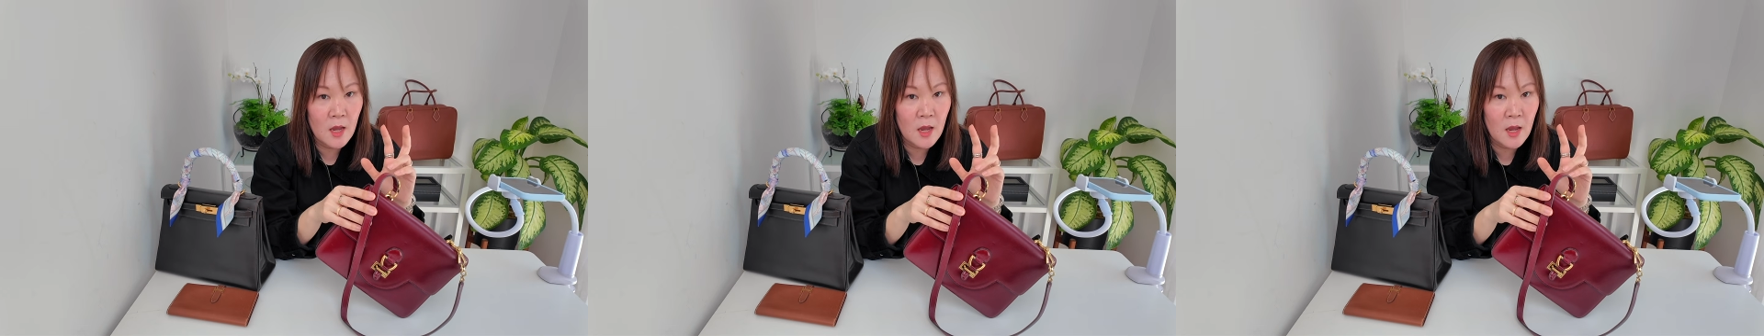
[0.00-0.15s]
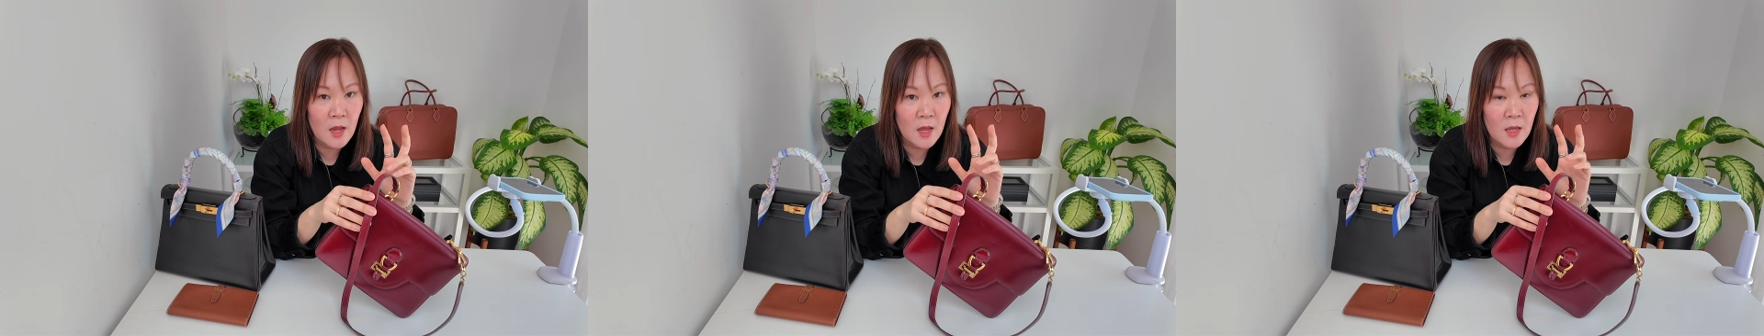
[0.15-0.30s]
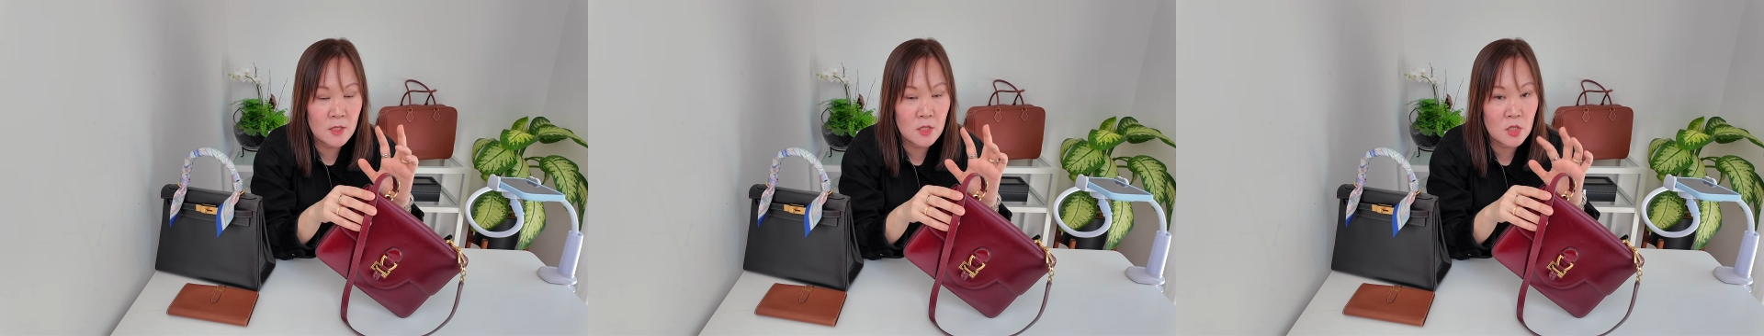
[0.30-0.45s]

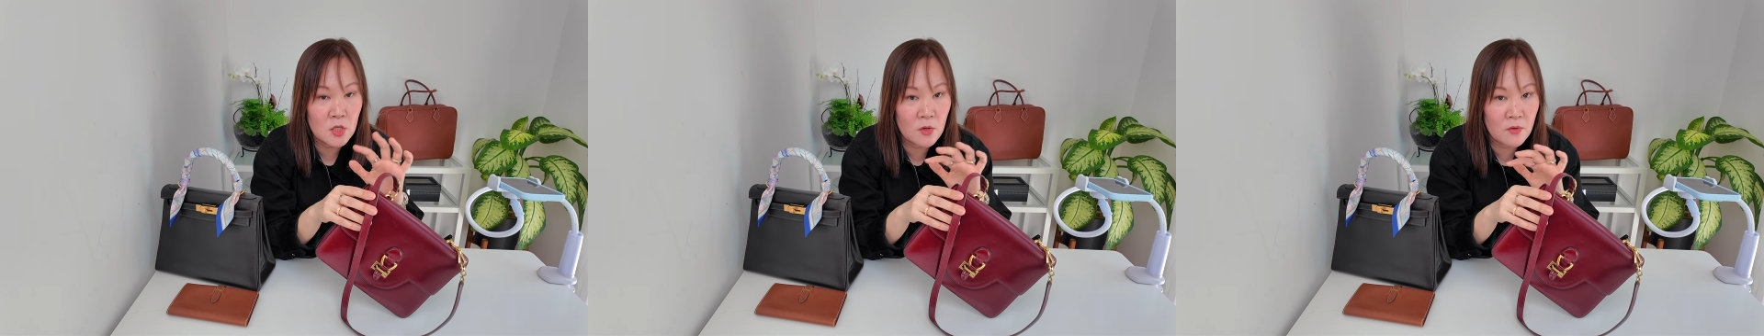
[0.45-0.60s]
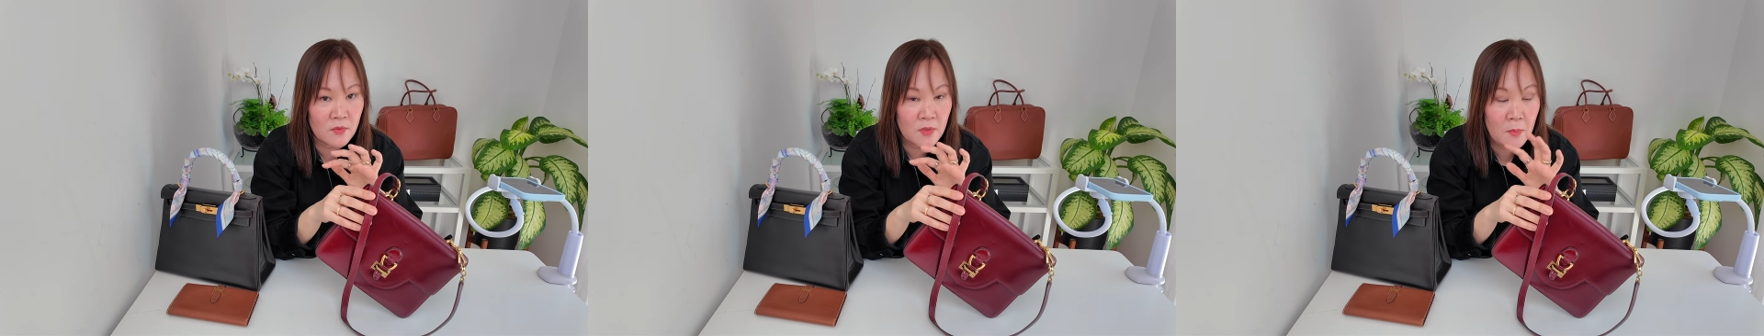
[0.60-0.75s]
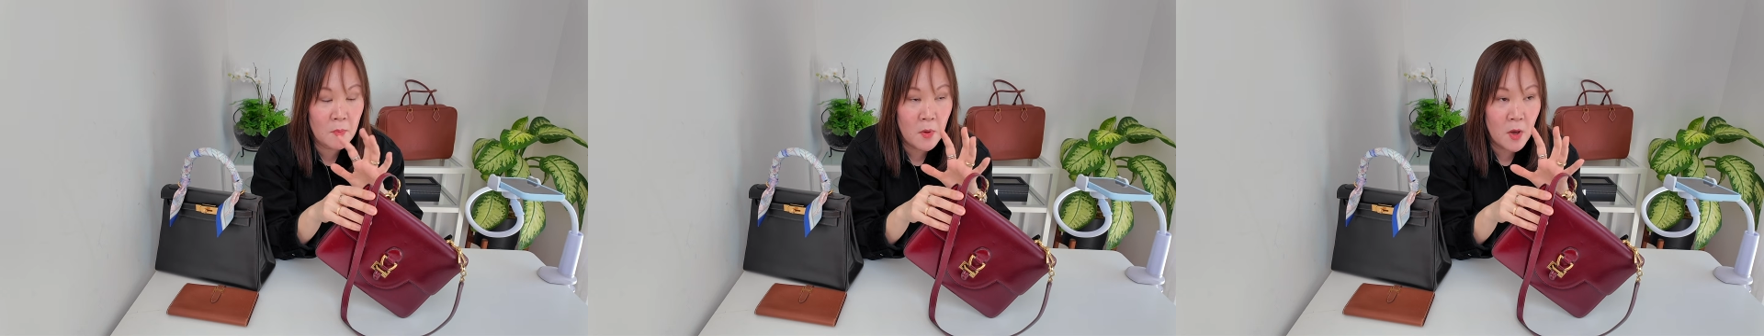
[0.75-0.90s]
And so
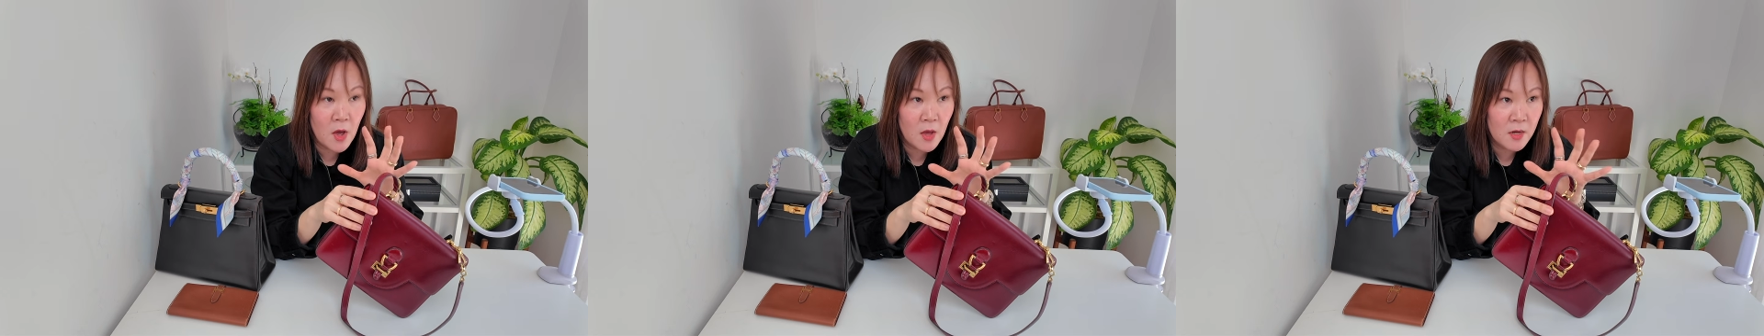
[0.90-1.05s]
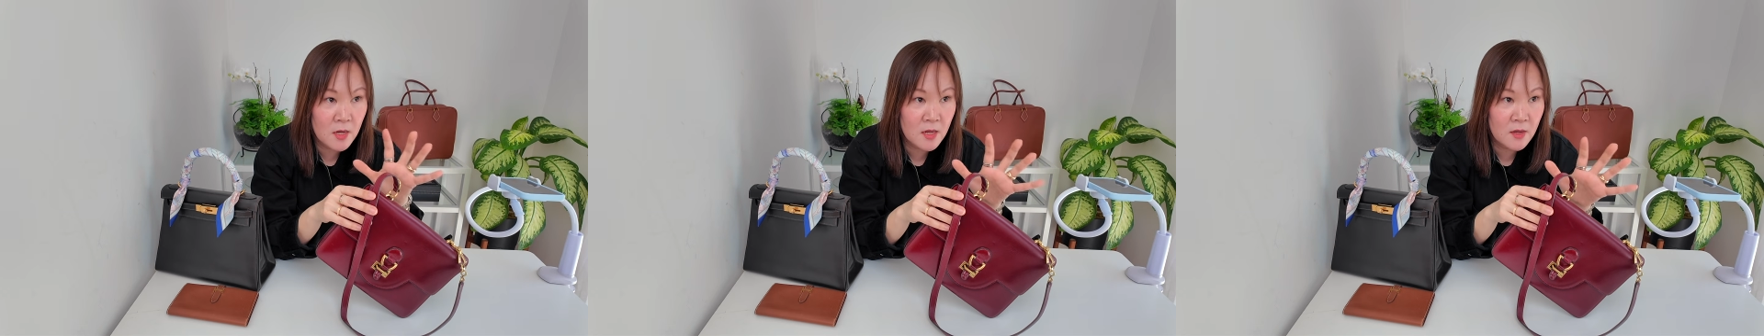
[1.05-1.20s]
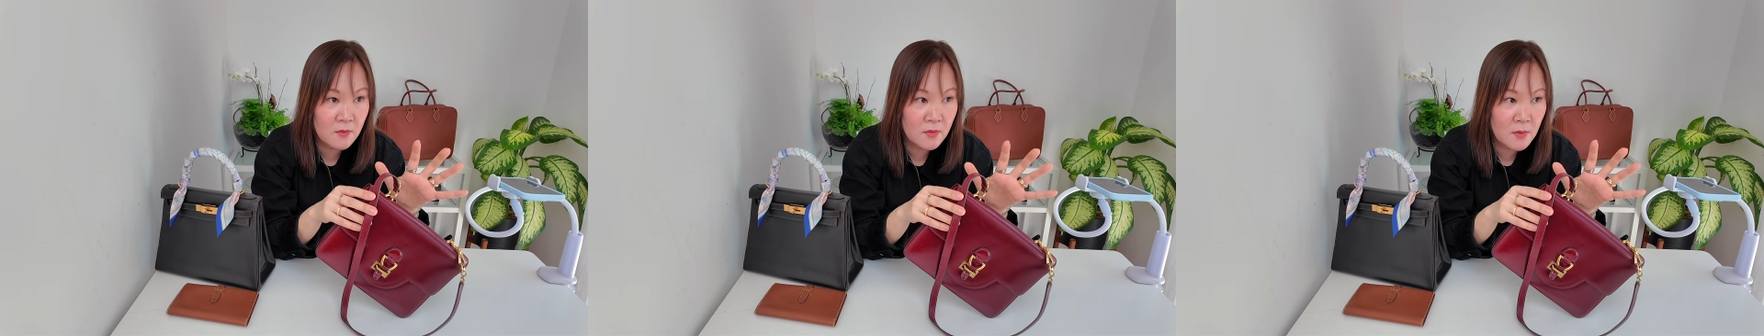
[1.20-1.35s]
if the
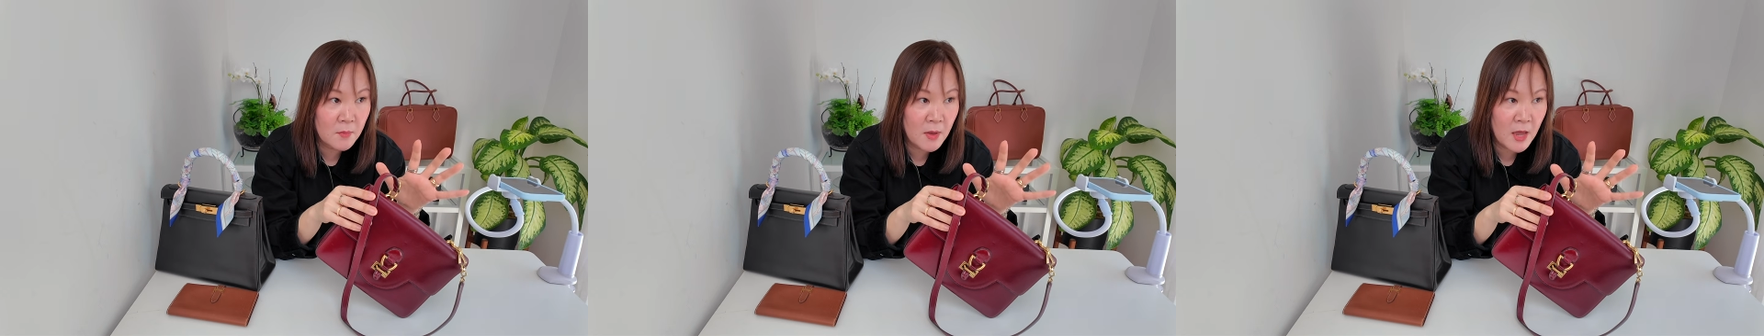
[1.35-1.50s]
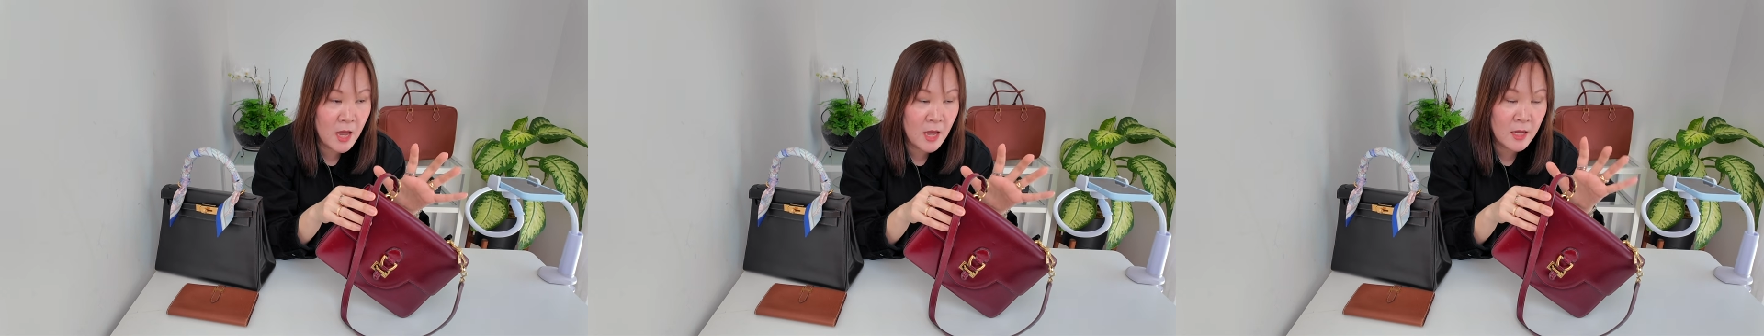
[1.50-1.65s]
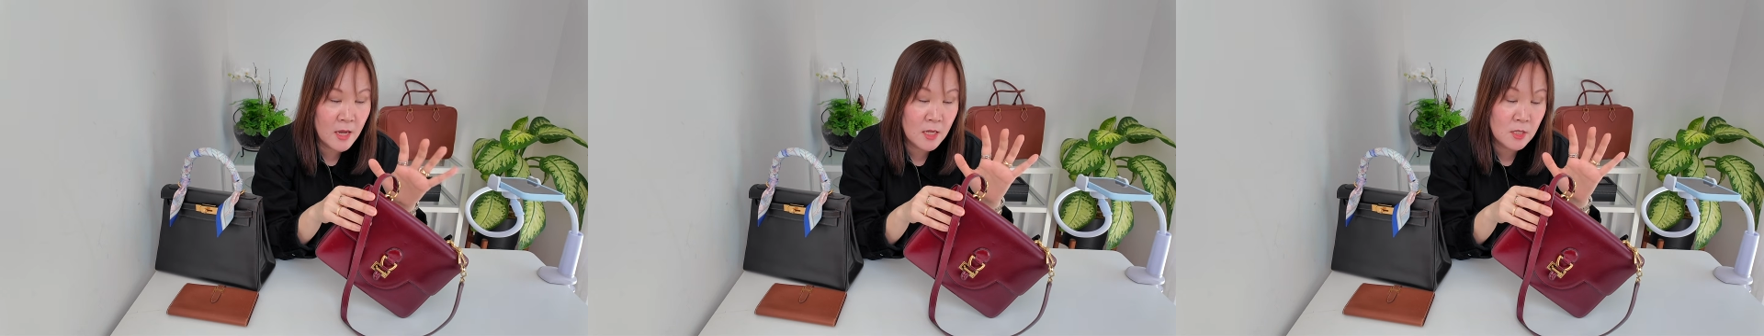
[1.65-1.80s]
body of the
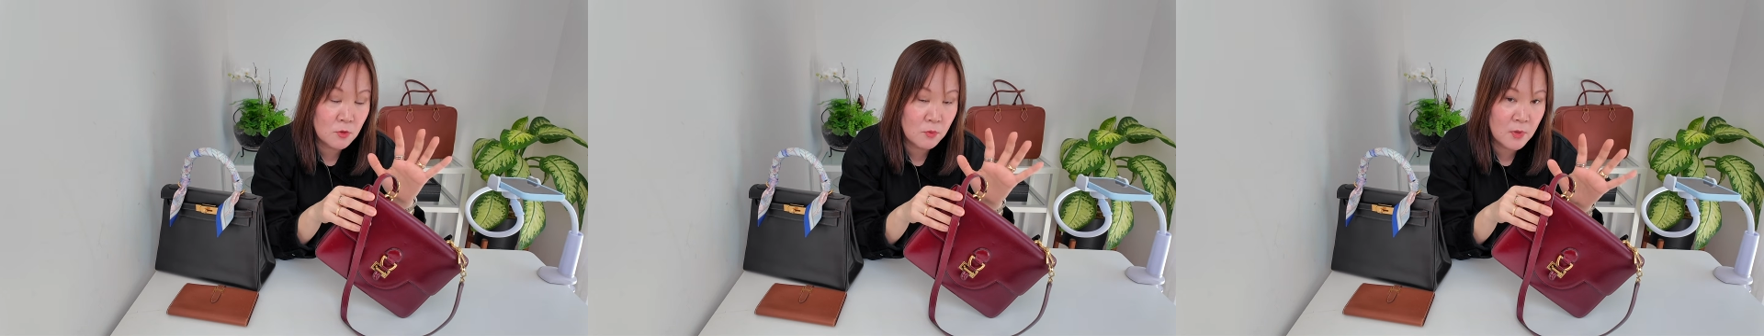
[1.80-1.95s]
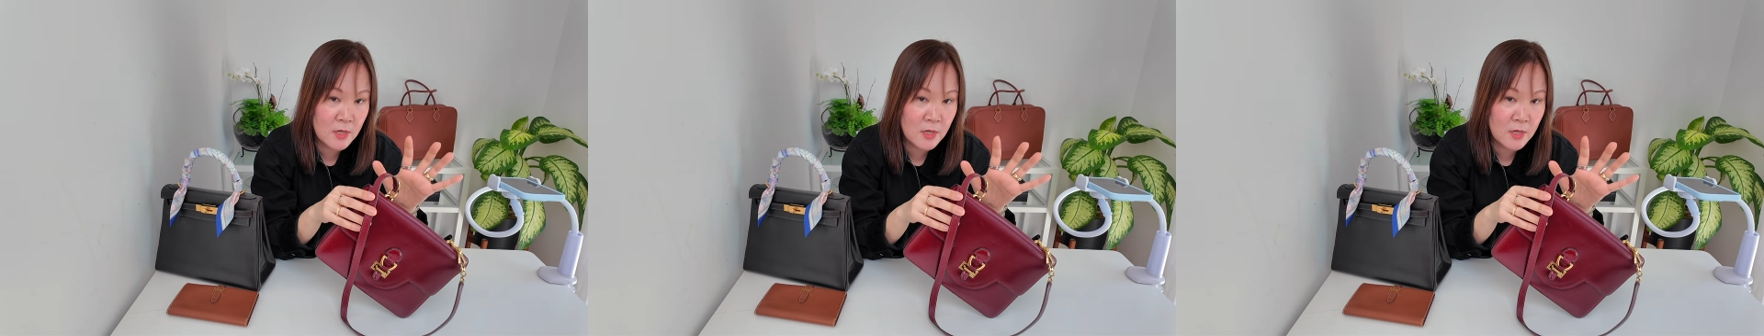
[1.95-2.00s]
bag has